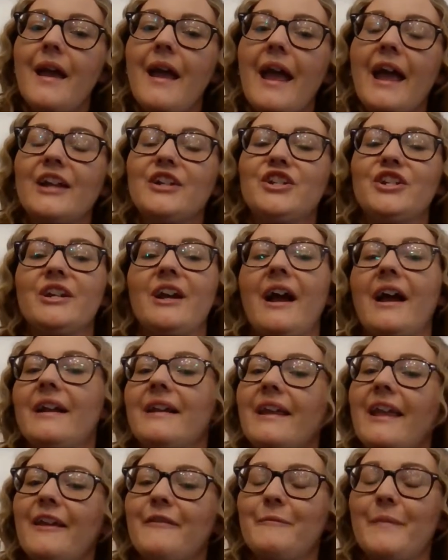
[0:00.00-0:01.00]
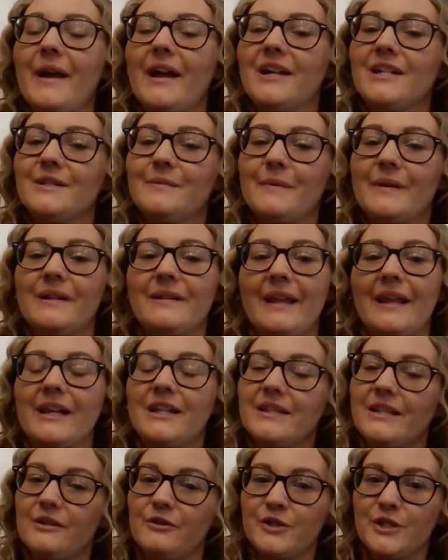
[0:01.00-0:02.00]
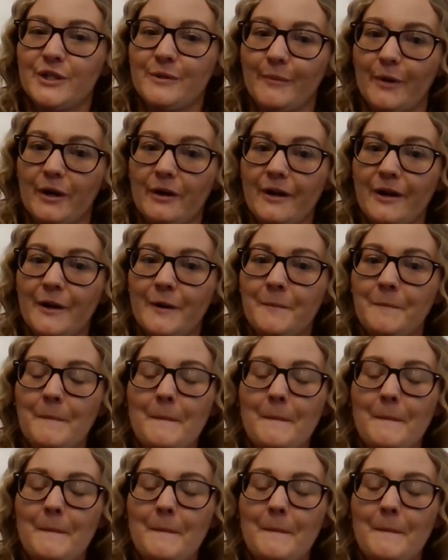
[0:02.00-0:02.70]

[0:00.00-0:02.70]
and she kind of gave my husband like a little smirk.